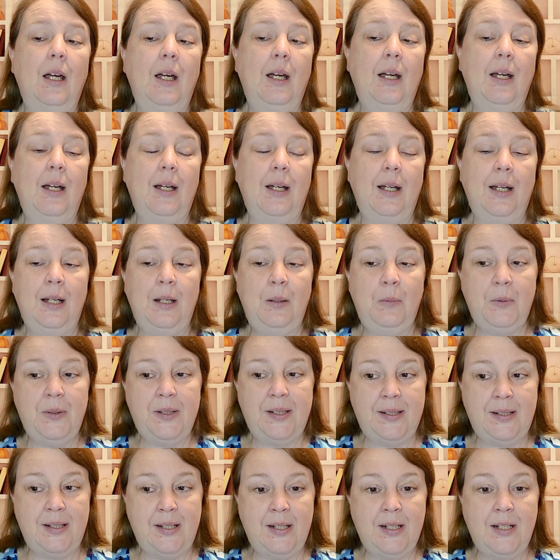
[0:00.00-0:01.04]
I, I
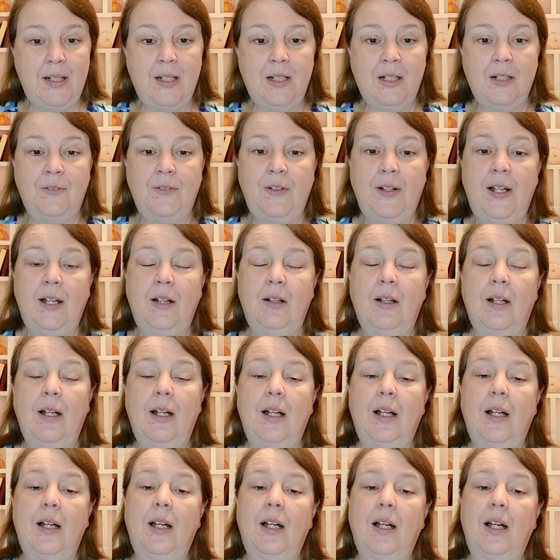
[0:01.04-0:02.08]
was thinking of how
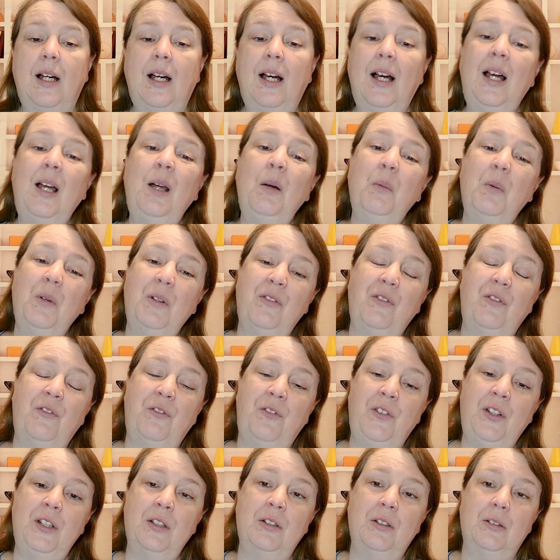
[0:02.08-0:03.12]
I would
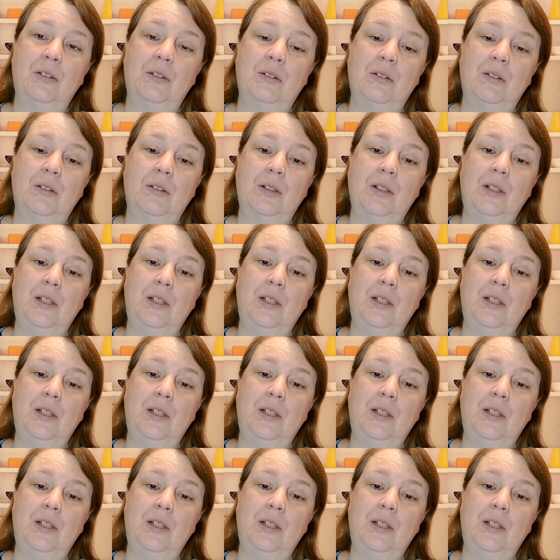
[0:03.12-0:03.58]
feel